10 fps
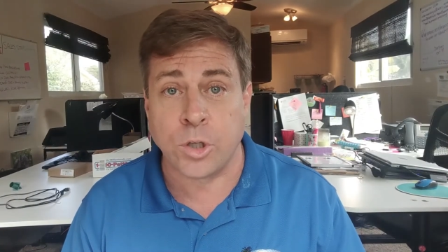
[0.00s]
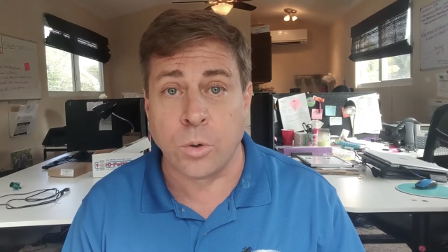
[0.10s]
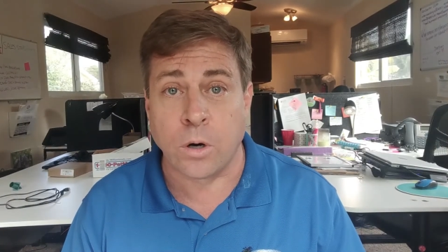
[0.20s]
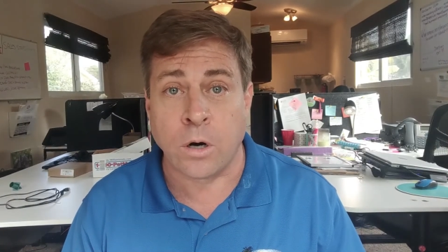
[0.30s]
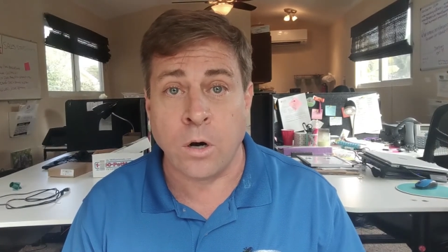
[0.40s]

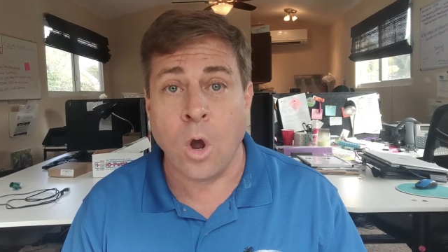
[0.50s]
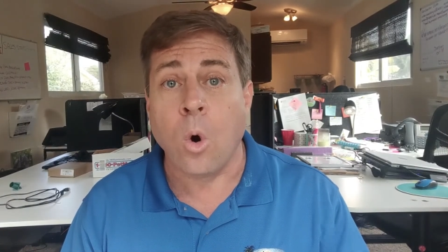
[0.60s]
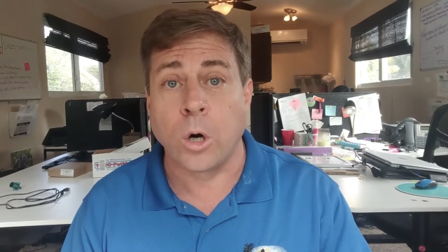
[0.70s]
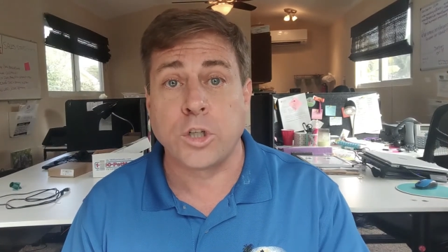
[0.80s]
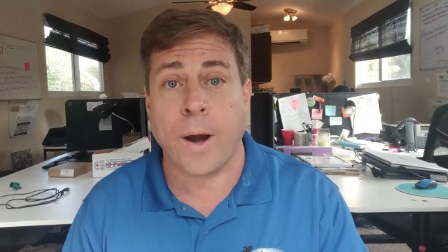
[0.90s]
tour
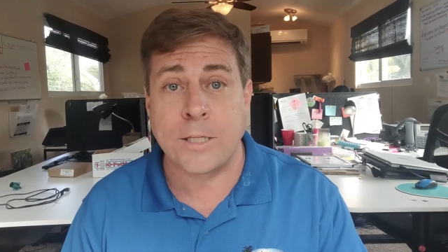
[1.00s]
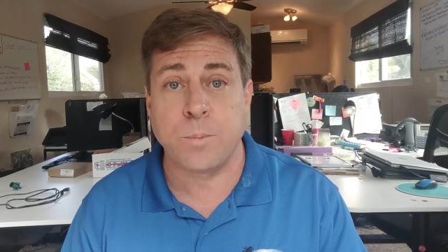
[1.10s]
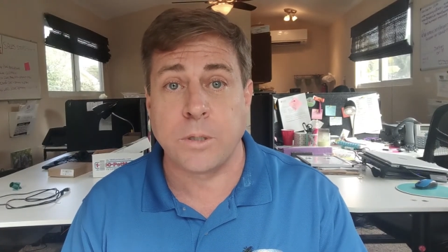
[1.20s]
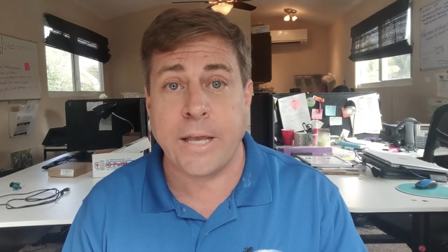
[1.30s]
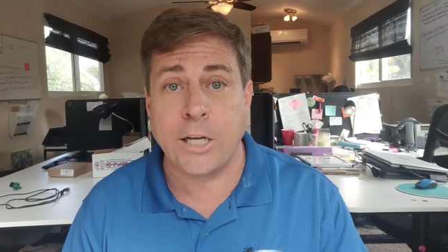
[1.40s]
or
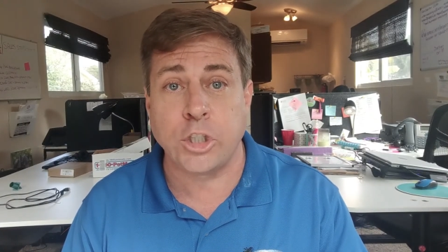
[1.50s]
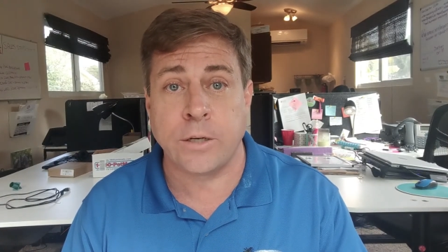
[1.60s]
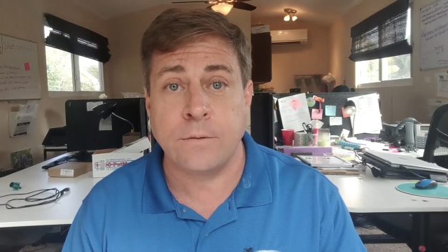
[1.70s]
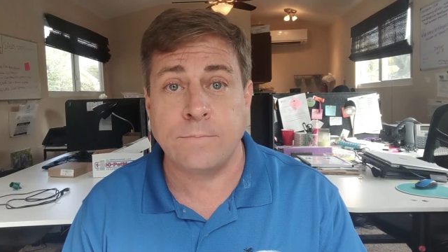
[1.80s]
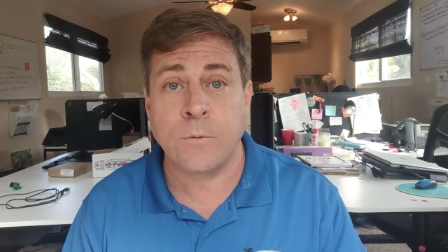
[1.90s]

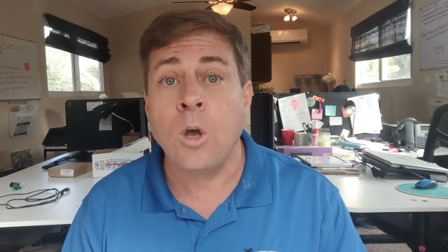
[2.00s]
transportation,